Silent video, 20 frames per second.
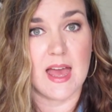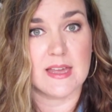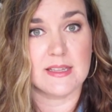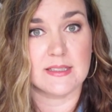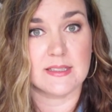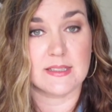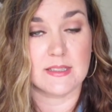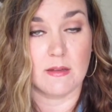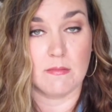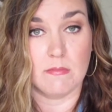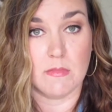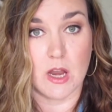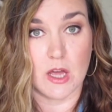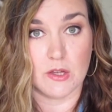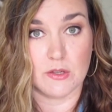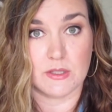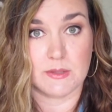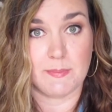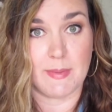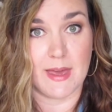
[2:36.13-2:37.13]
some
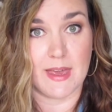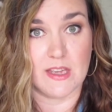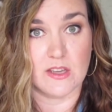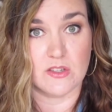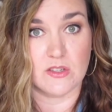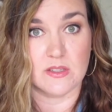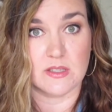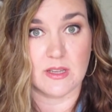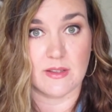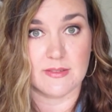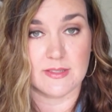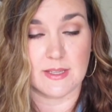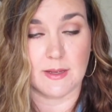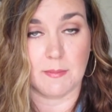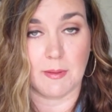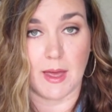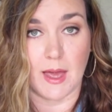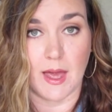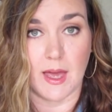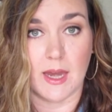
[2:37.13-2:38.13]
notes pages of
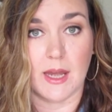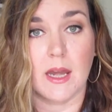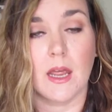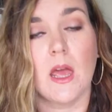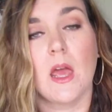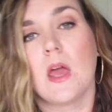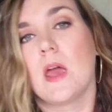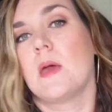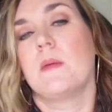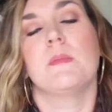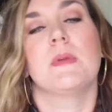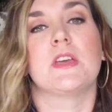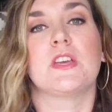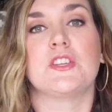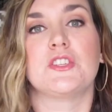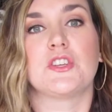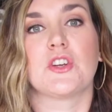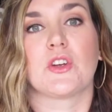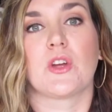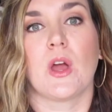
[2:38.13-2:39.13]
some kind
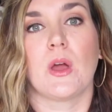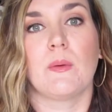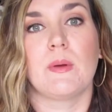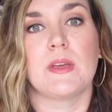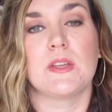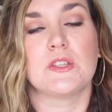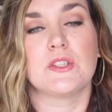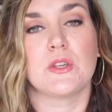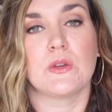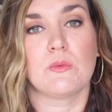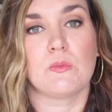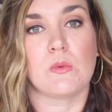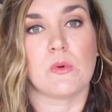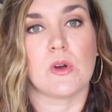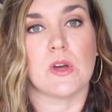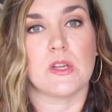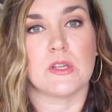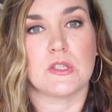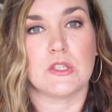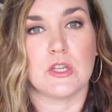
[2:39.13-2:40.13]
because you're going to
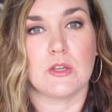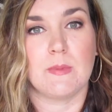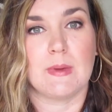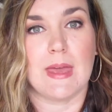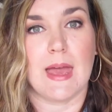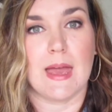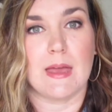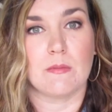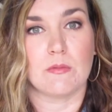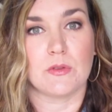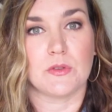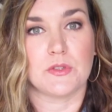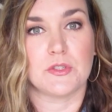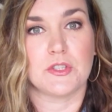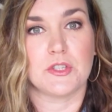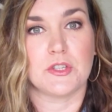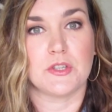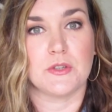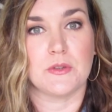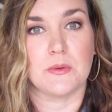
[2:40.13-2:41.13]
want to be able
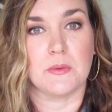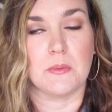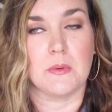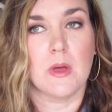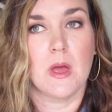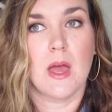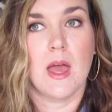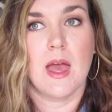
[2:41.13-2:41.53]
to